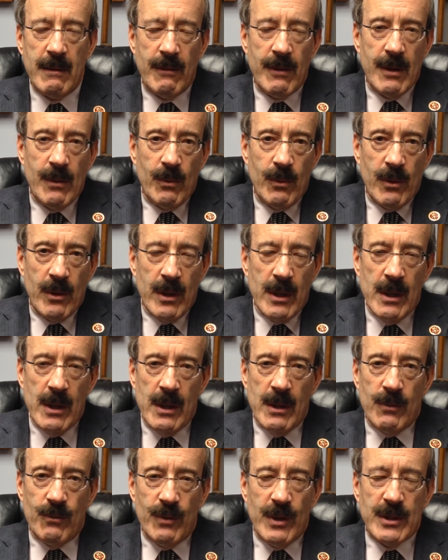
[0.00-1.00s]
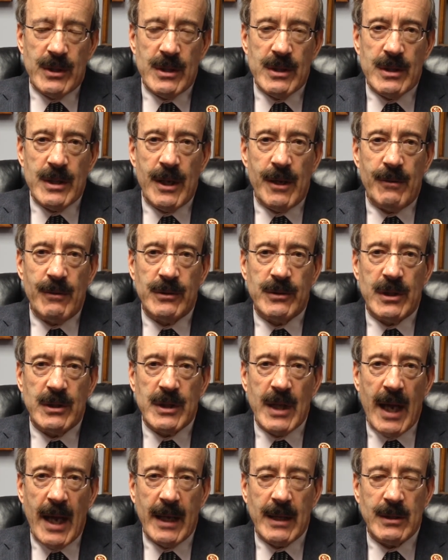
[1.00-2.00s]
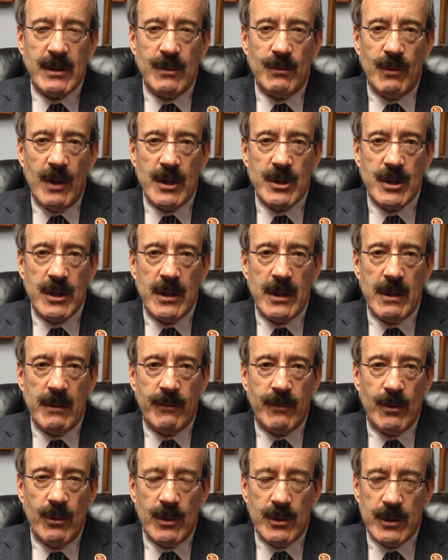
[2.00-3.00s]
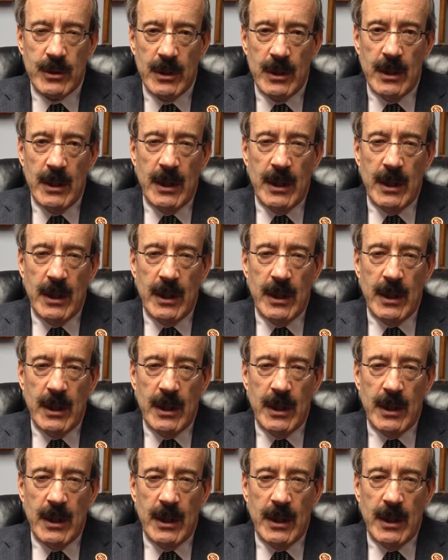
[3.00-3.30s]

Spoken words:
There were recent terrorist attacks in Russia, and of course,